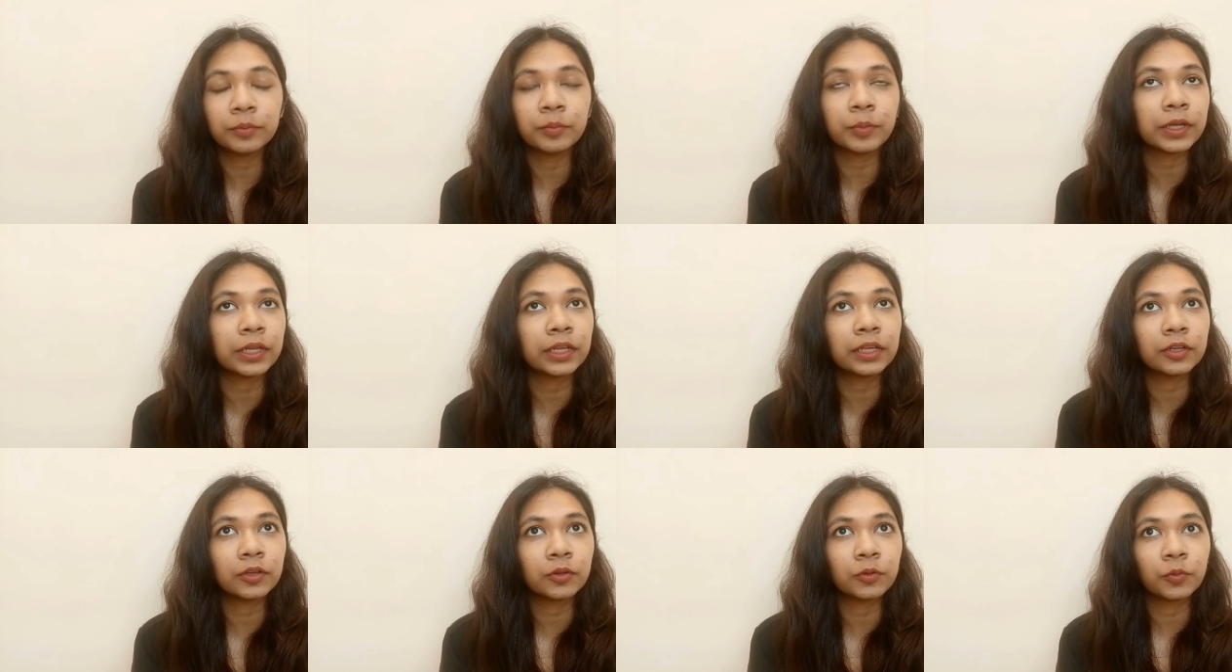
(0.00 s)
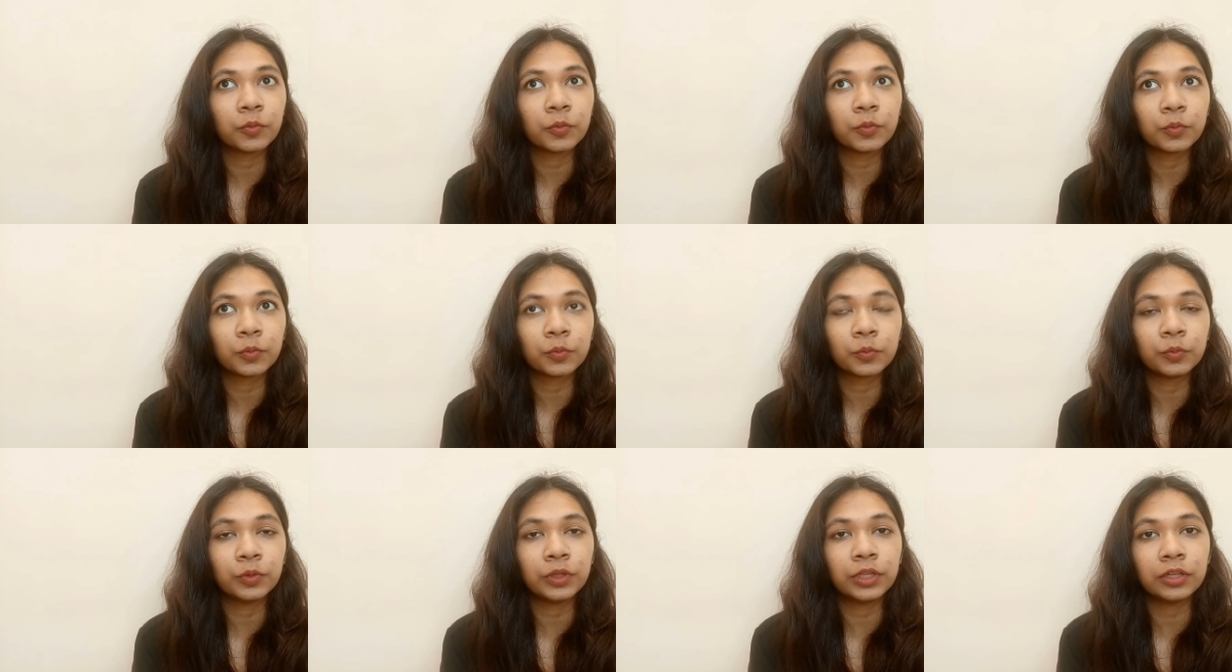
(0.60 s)
But
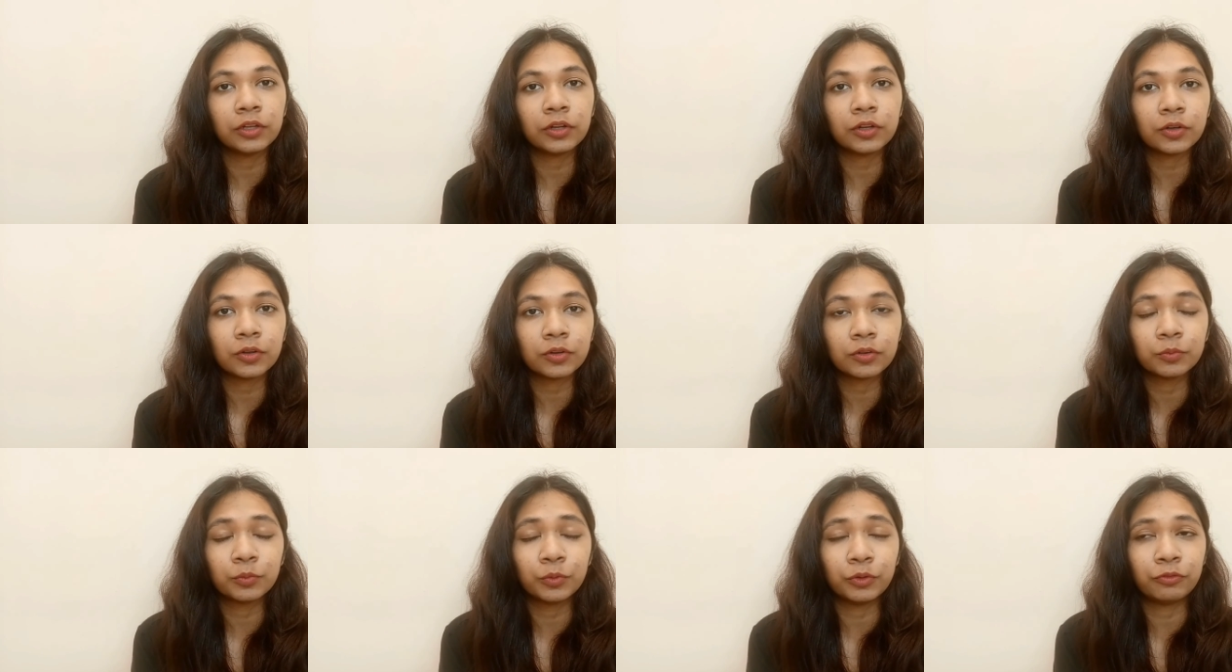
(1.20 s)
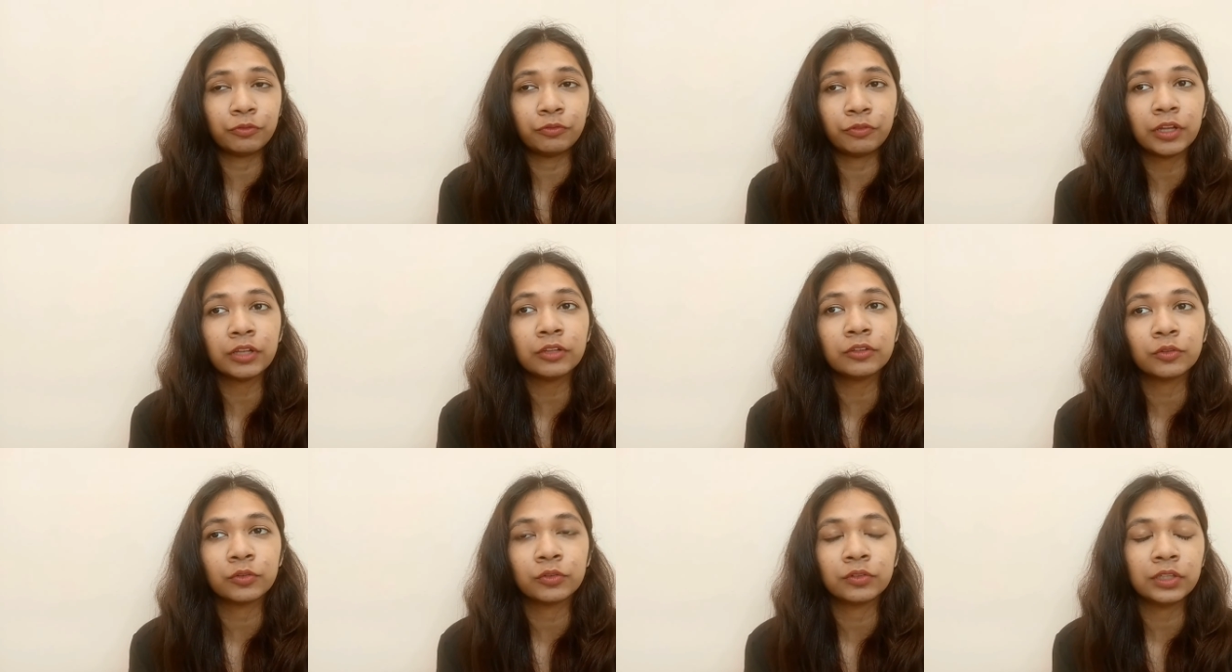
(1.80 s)
we we
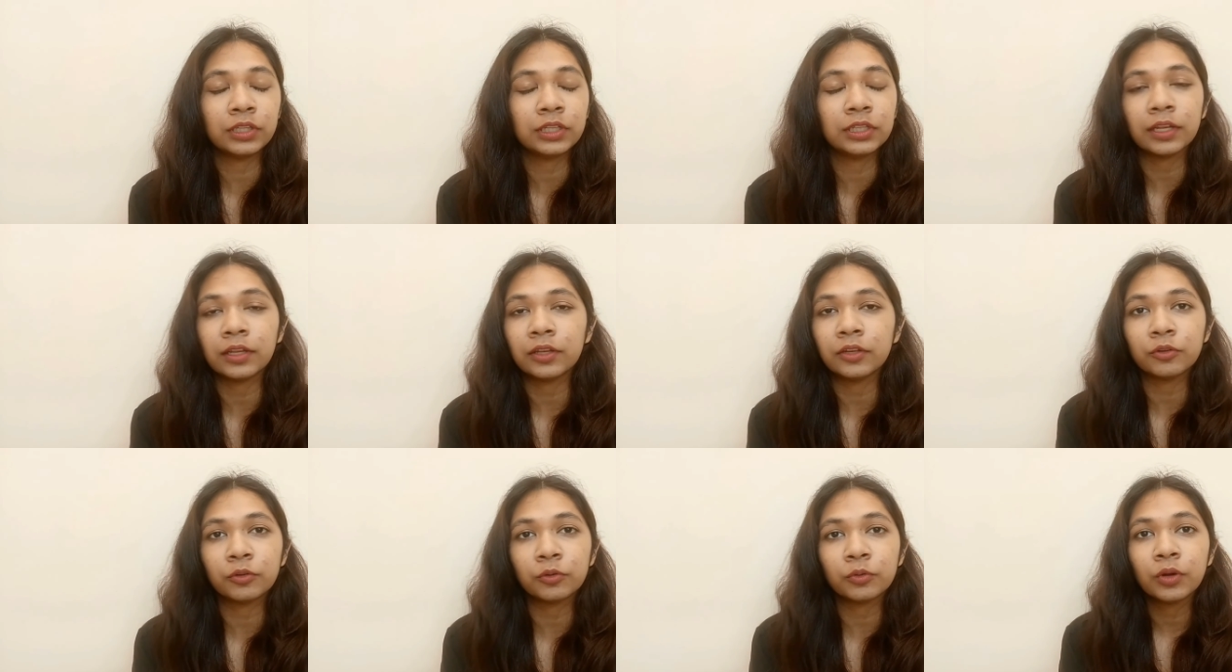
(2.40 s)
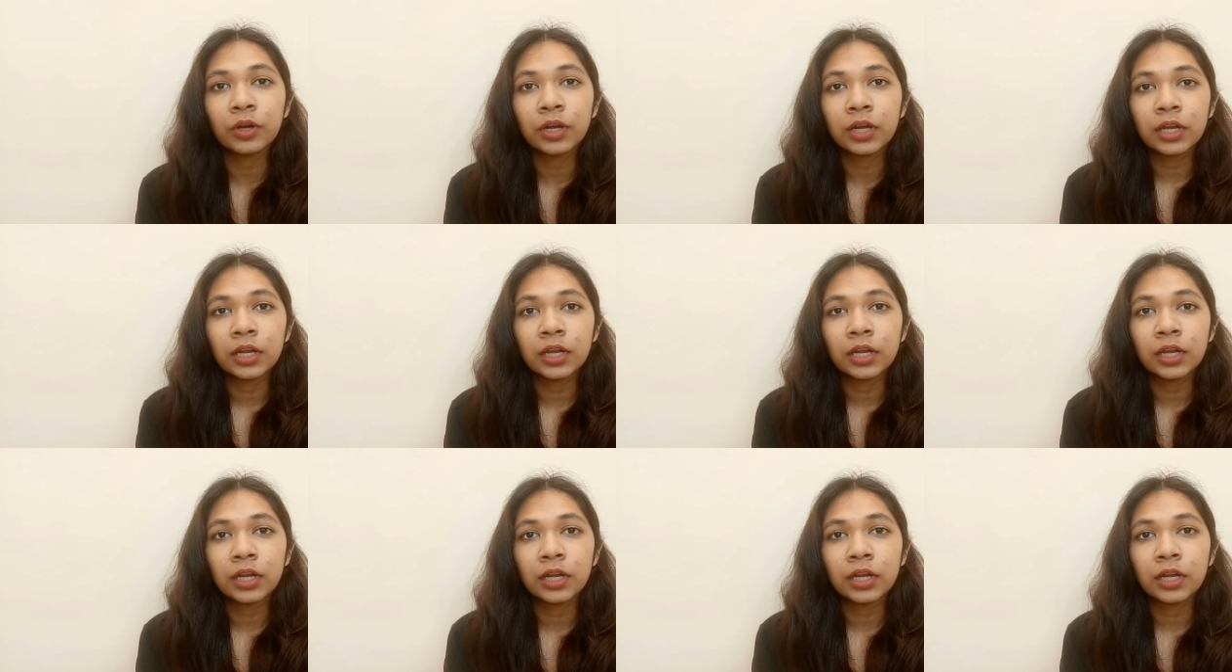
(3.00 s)
fail to see that you know,